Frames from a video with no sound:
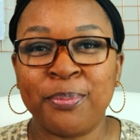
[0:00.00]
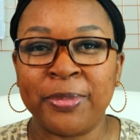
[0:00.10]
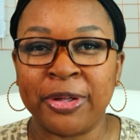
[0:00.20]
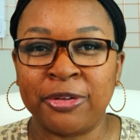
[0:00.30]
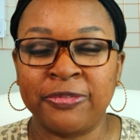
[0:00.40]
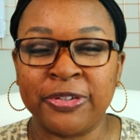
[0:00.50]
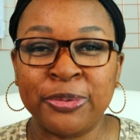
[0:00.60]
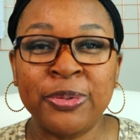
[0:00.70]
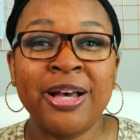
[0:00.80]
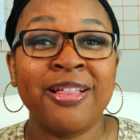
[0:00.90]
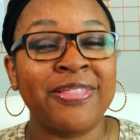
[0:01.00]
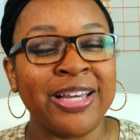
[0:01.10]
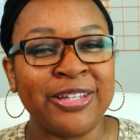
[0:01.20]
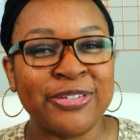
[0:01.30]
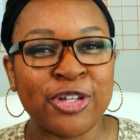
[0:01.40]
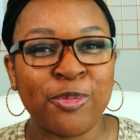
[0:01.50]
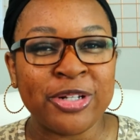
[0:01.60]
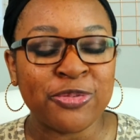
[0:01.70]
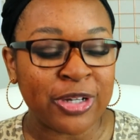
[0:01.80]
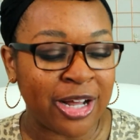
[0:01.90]
Melvu. Thank you so
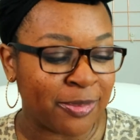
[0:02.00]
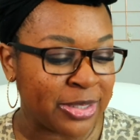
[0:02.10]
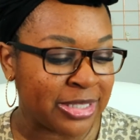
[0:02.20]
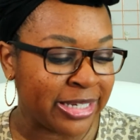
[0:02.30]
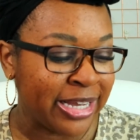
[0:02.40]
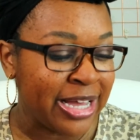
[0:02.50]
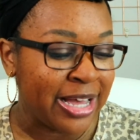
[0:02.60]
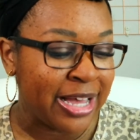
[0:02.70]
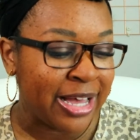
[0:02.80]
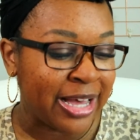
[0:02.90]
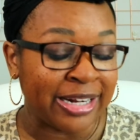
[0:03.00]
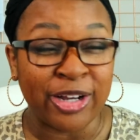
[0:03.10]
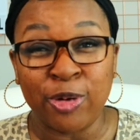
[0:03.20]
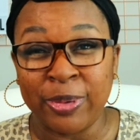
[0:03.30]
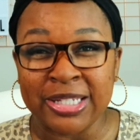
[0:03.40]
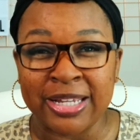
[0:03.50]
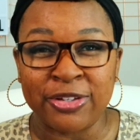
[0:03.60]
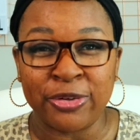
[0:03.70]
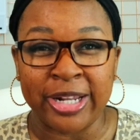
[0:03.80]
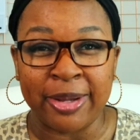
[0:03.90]
much for commenting, and I hope I
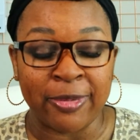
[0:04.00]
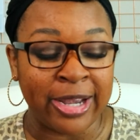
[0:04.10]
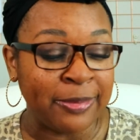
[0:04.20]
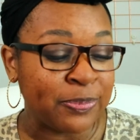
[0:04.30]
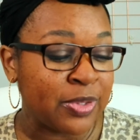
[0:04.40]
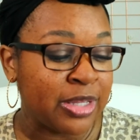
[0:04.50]
said your name right.